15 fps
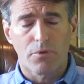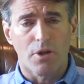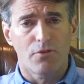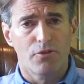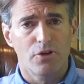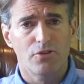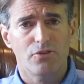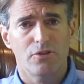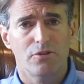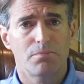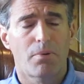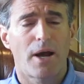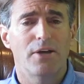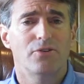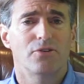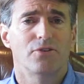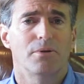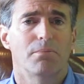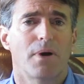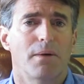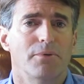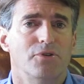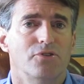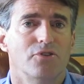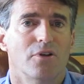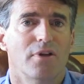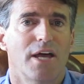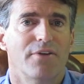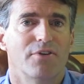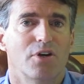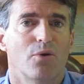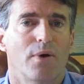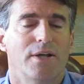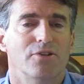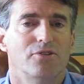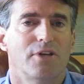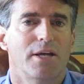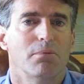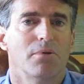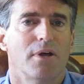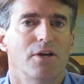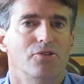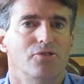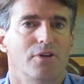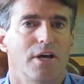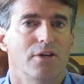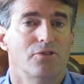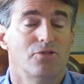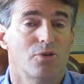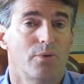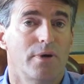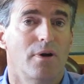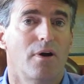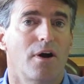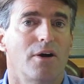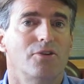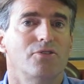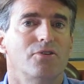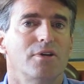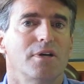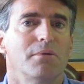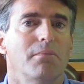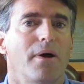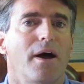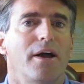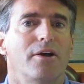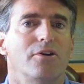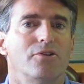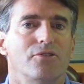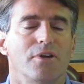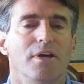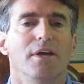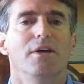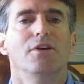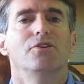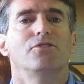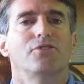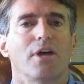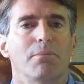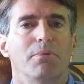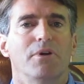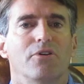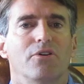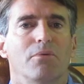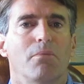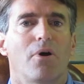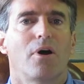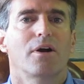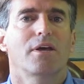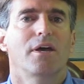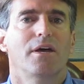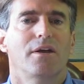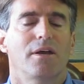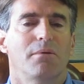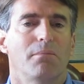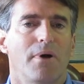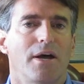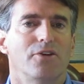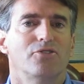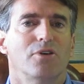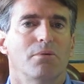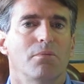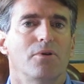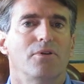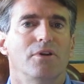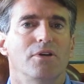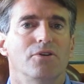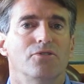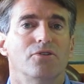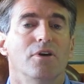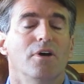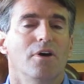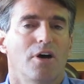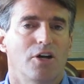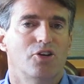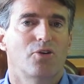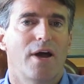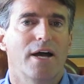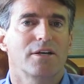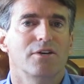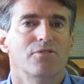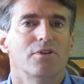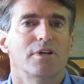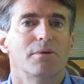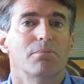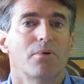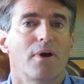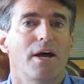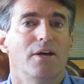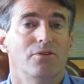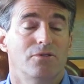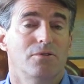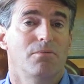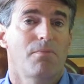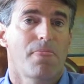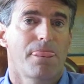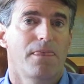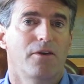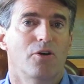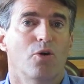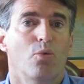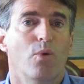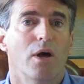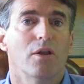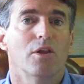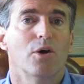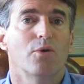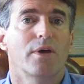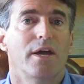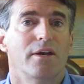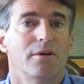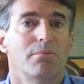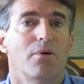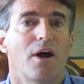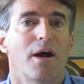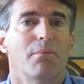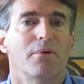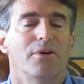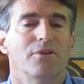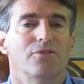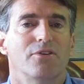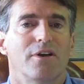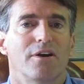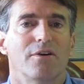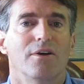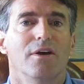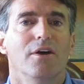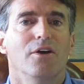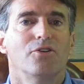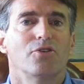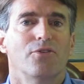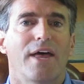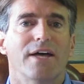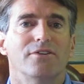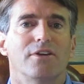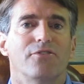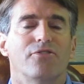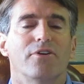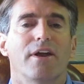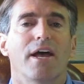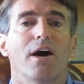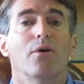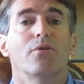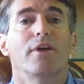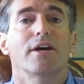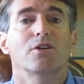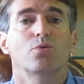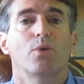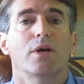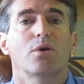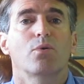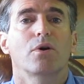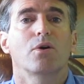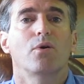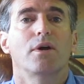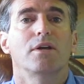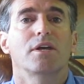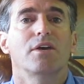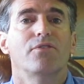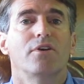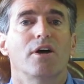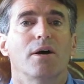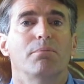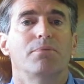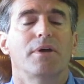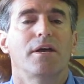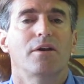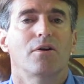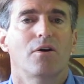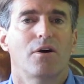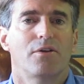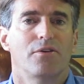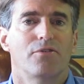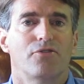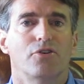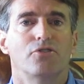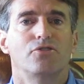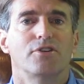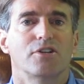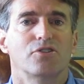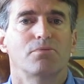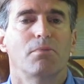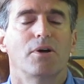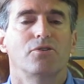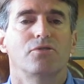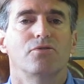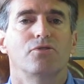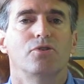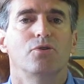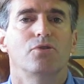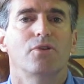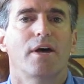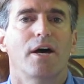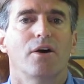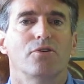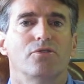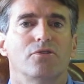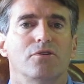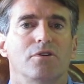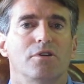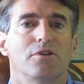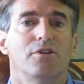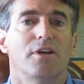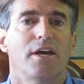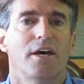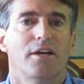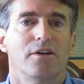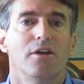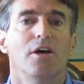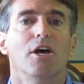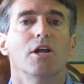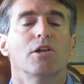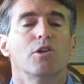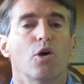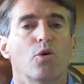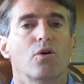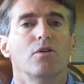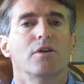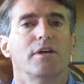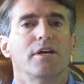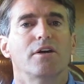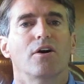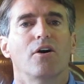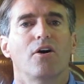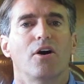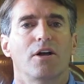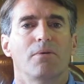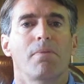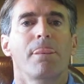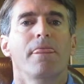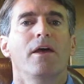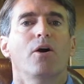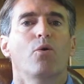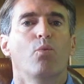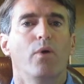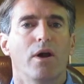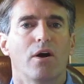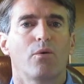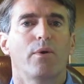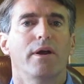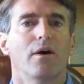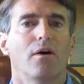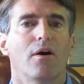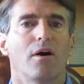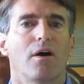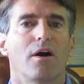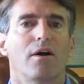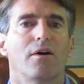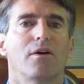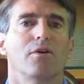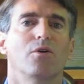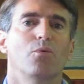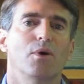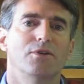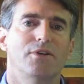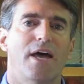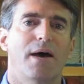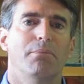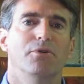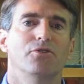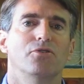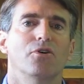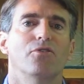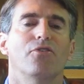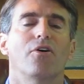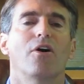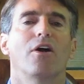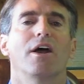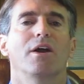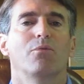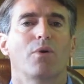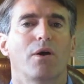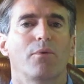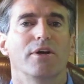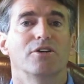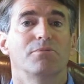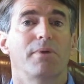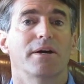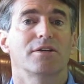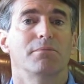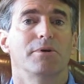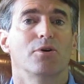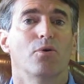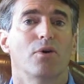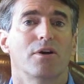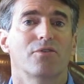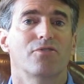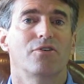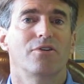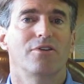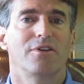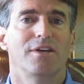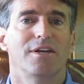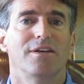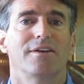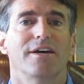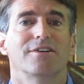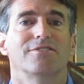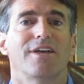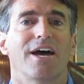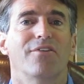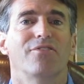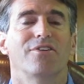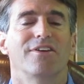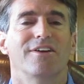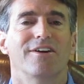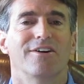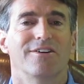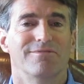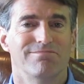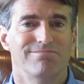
versus prices that probably still haven't quite stabilized yet. So we are seeing buyers step the market and buy some of these attractively priced, well located properties there. So that's it for now. Next week we're going to give an update on the first 6 months of 2010 locally, on where we are, what's happened so far, and where we expect to be going for the next half of the year.